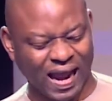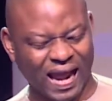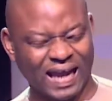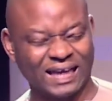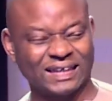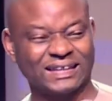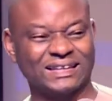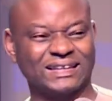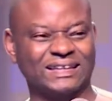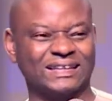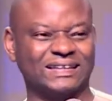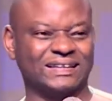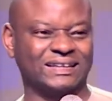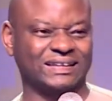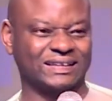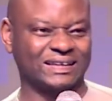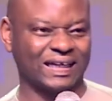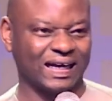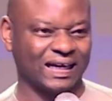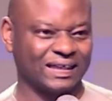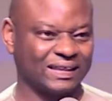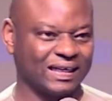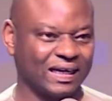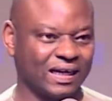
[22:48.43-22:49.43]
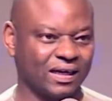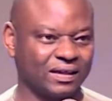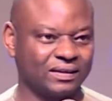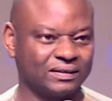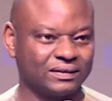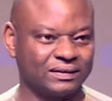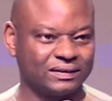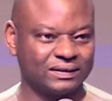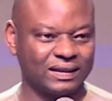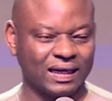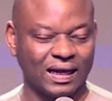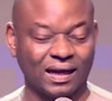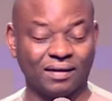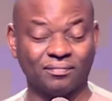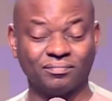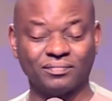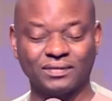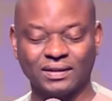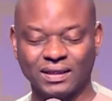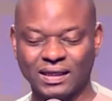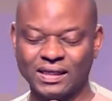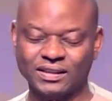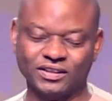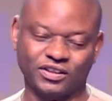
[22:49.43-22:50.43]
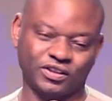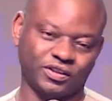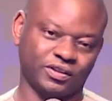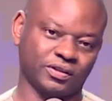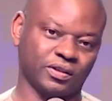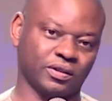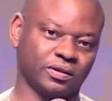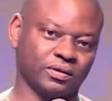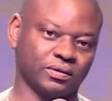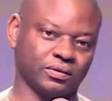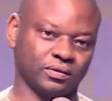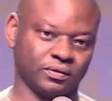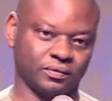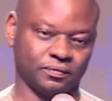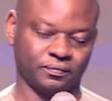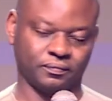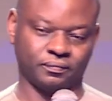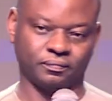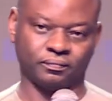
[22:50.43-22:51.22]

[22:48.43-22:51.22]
and eternal damnation.